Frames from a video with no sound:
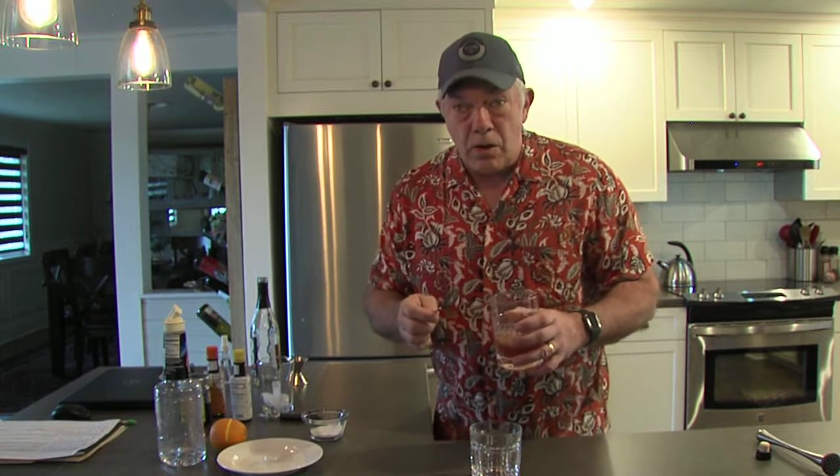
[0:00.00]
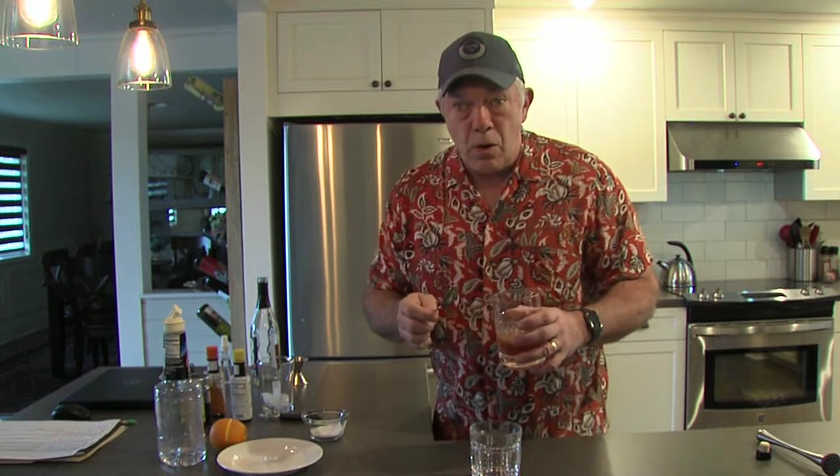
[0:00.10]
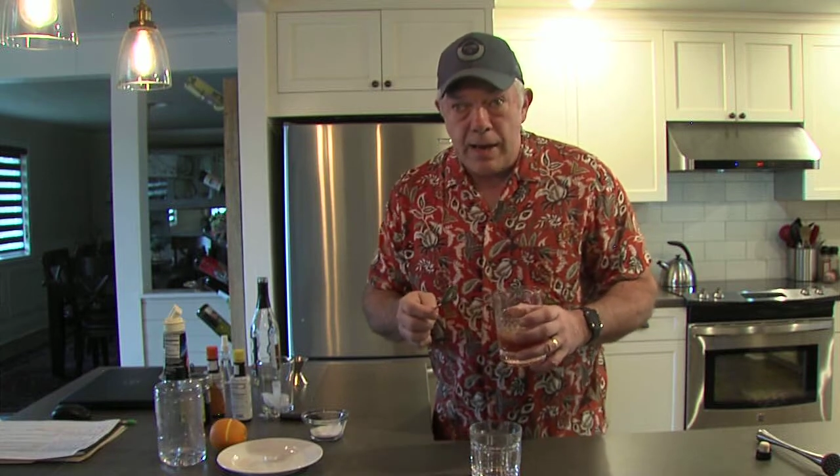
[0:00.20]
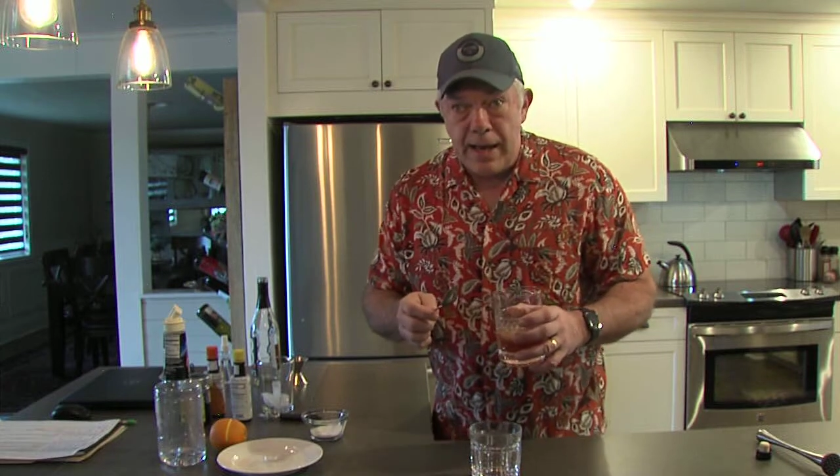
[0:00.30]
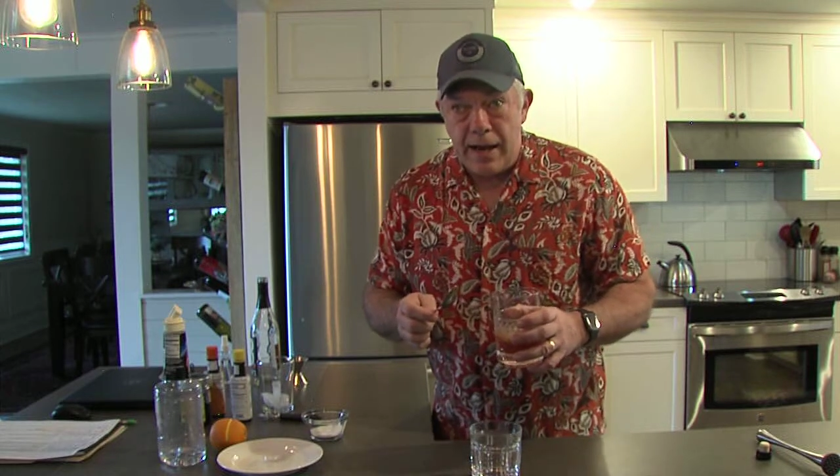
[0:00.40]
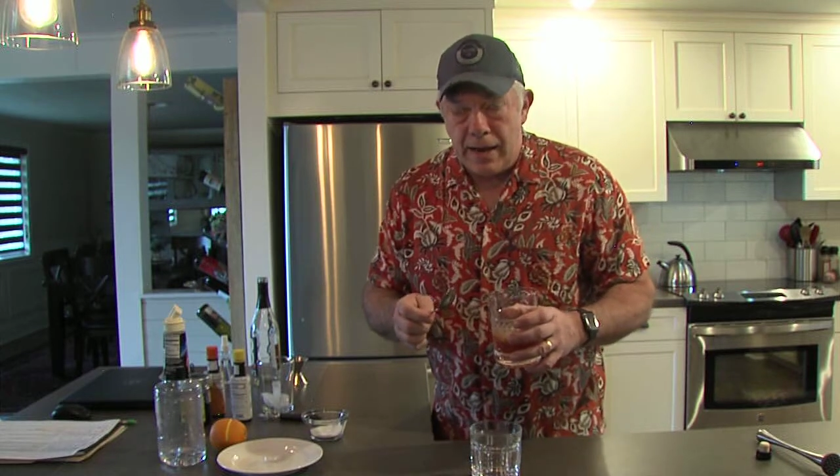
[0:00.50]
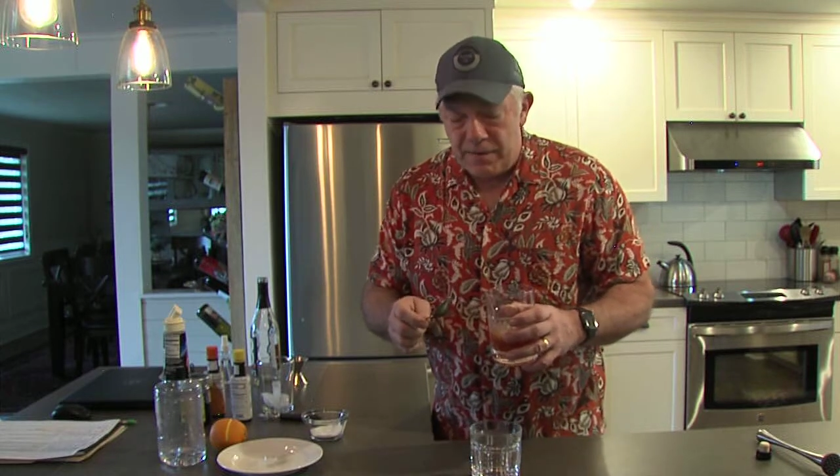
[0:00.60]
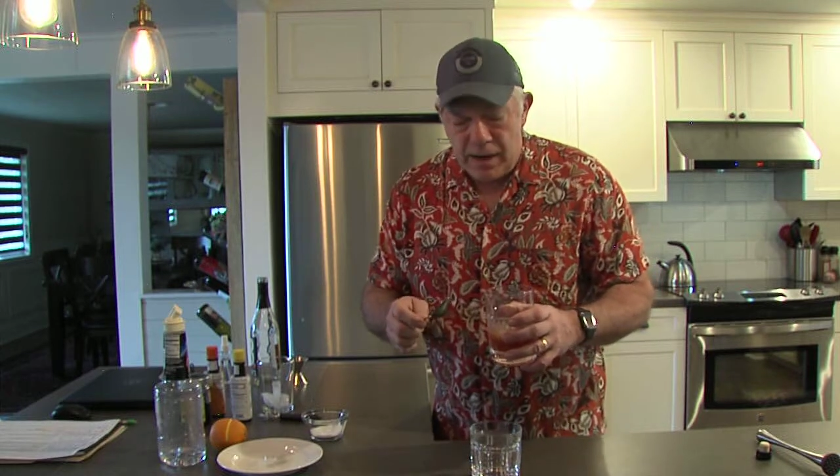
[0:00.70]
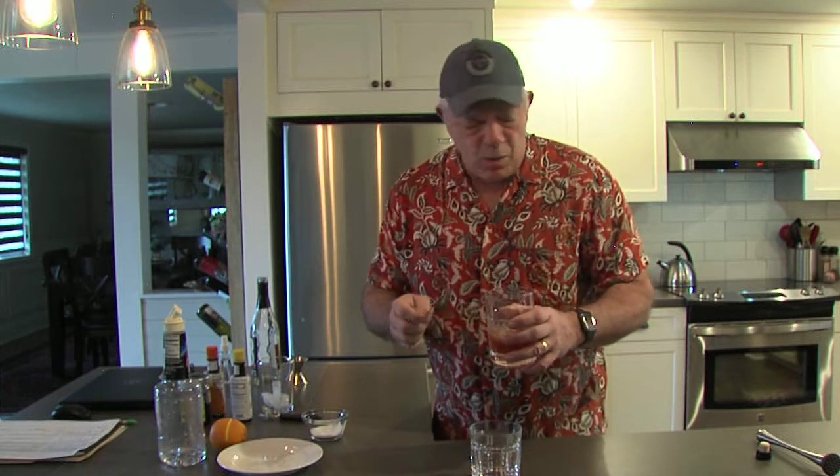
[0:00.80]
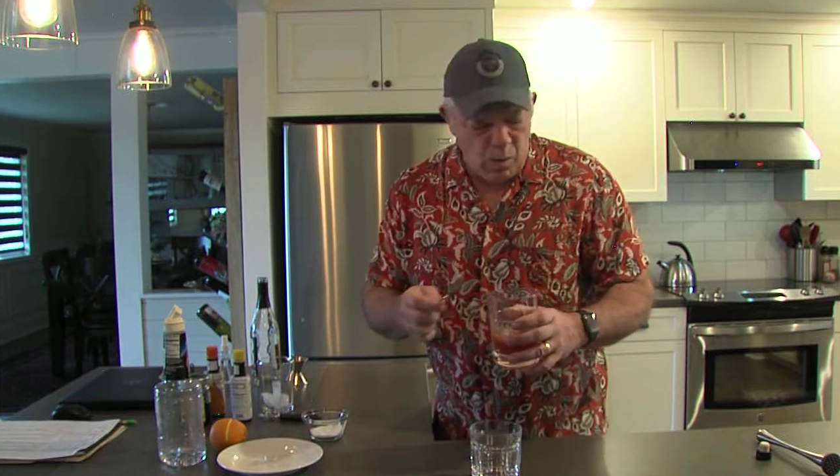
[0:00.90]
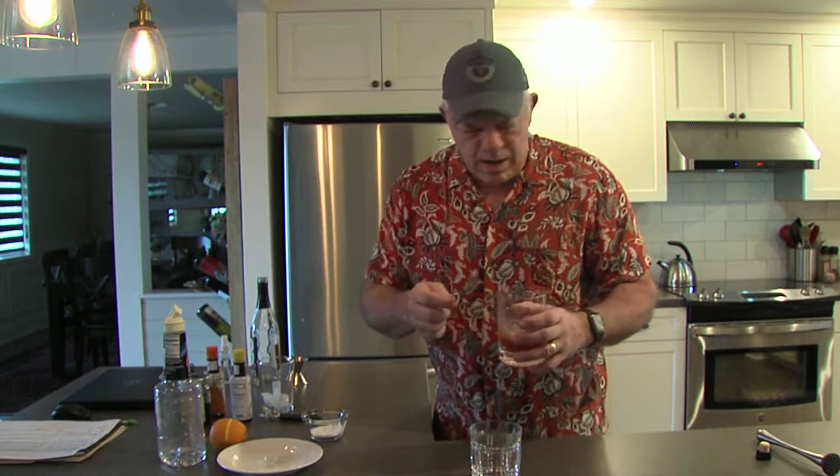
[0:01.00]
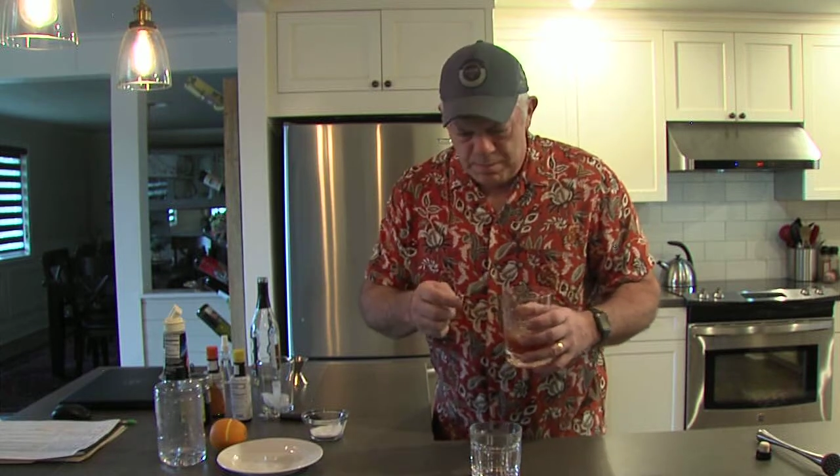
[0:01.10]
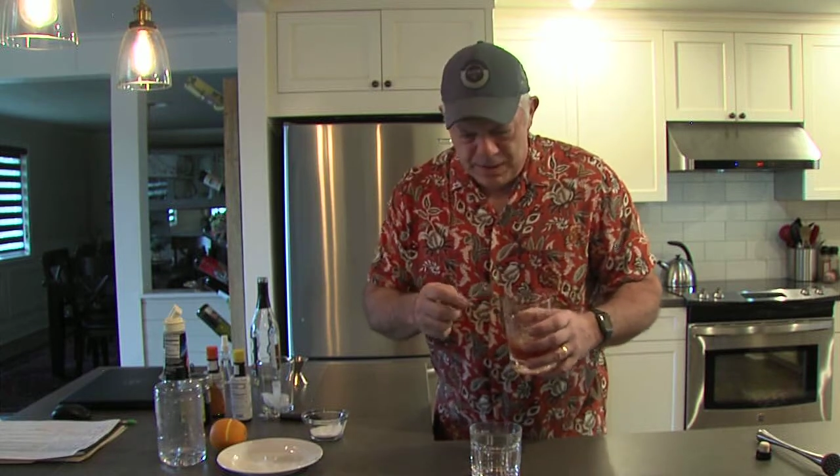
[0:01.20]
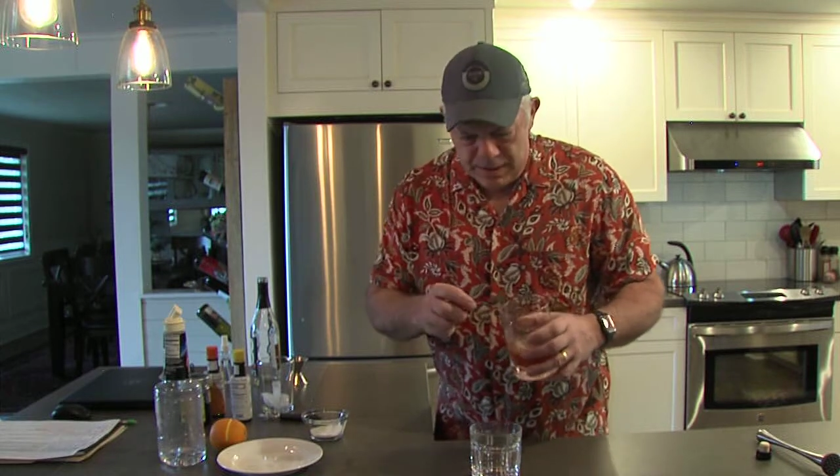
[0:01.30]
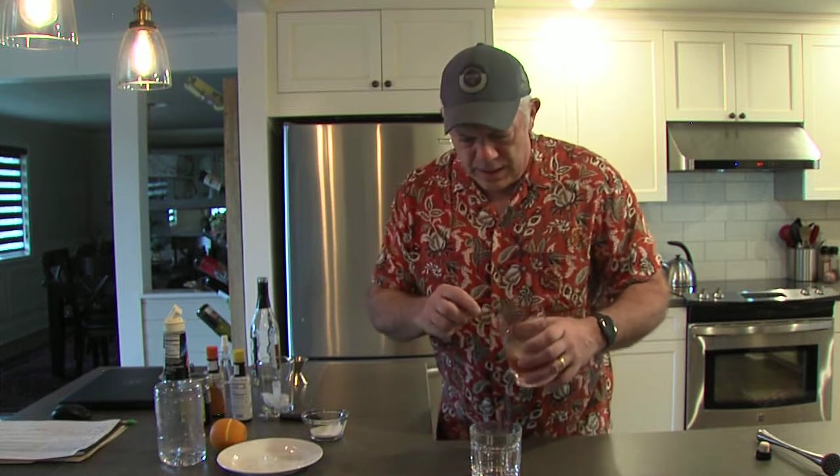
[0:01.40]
go ahead. I've got one, but